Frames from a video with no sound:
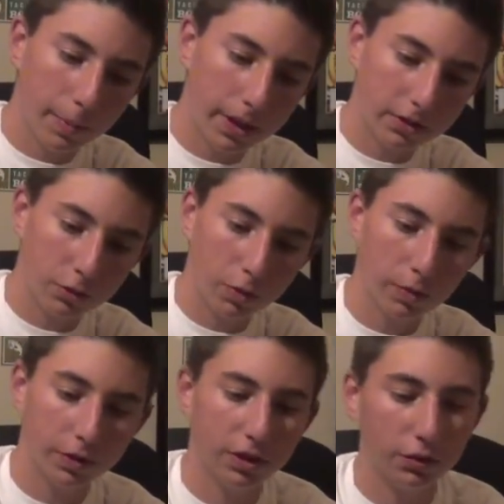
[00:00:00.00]
That's the
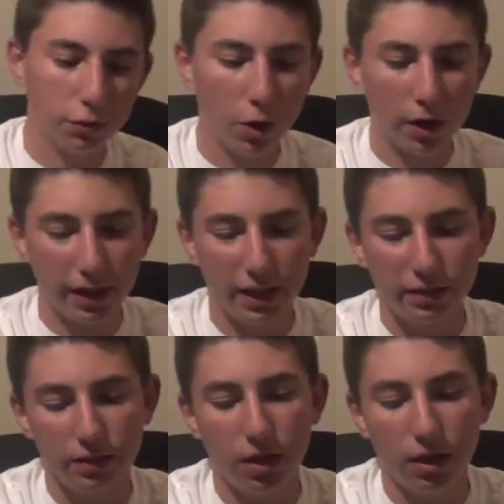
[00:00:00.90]
River to Seas frog. That
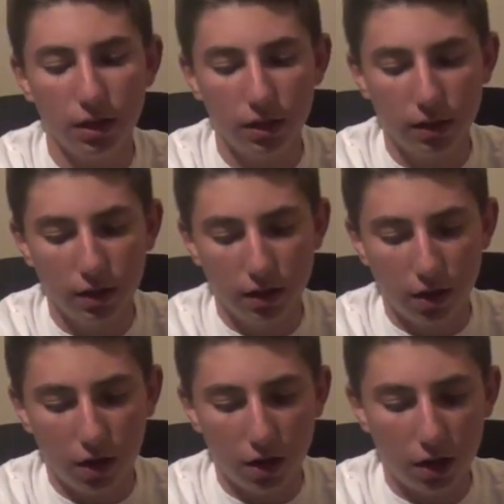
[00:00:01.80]
is
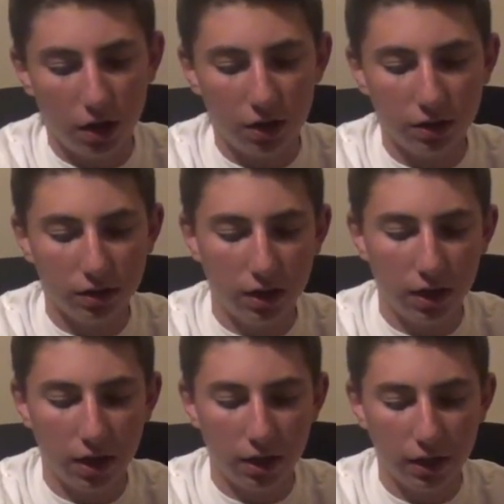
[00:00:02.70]

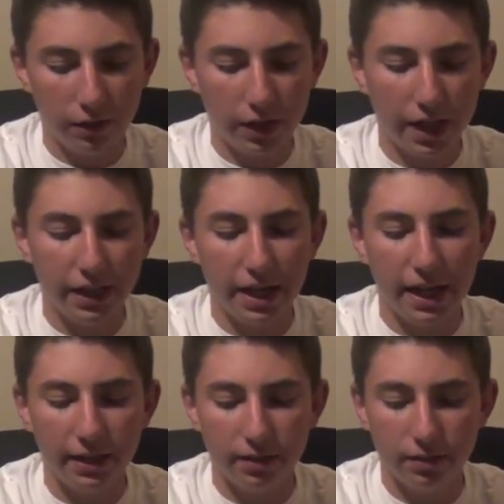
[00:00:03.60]

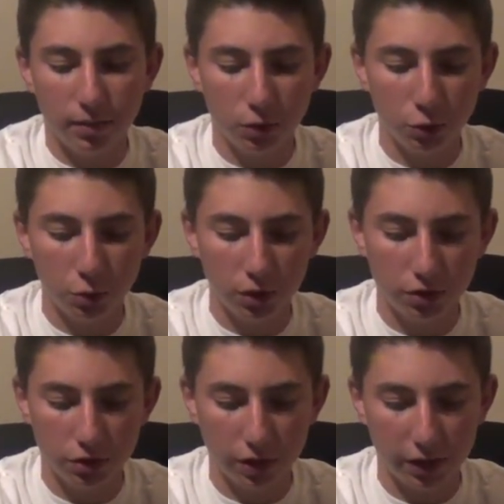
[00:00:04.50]
$11.99 lure,
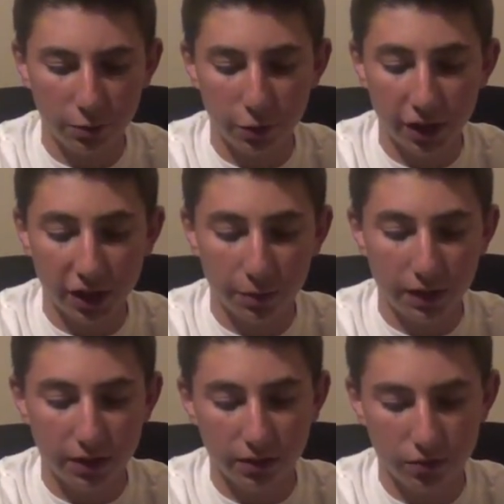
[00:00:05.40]
so that's pretty
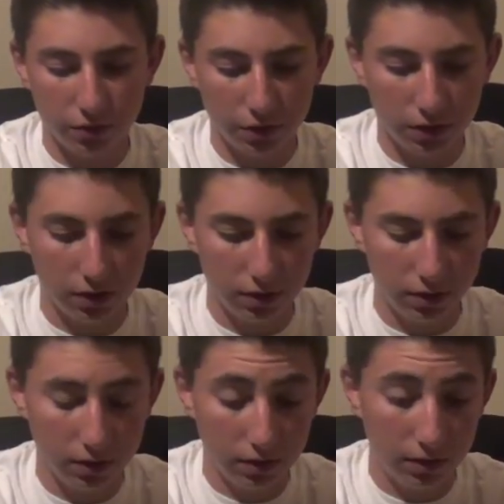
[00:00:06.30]
expensive for
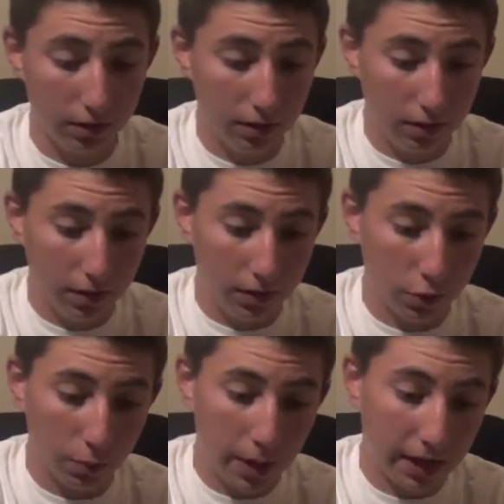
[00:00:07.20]

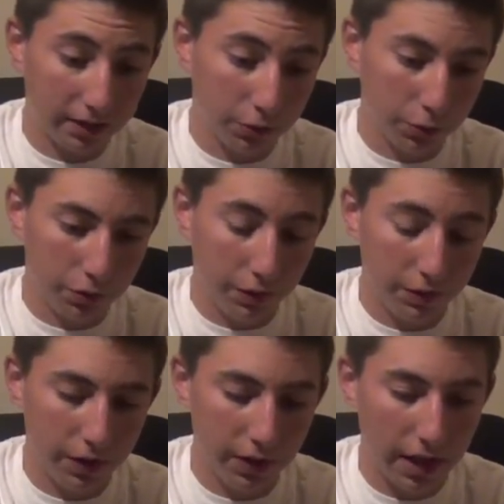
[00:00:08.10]
a box that's worth
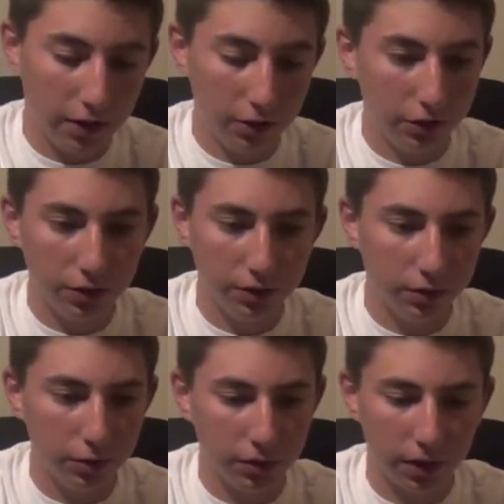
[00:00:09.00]
$15,
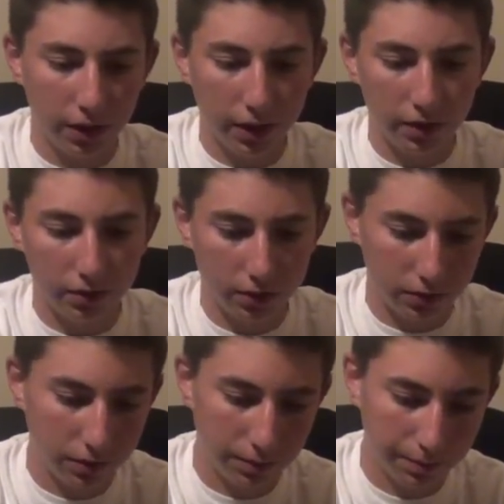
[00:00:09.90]
which I like,
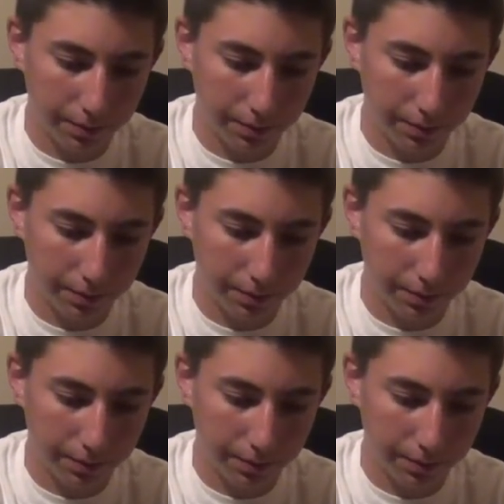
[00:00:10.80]
since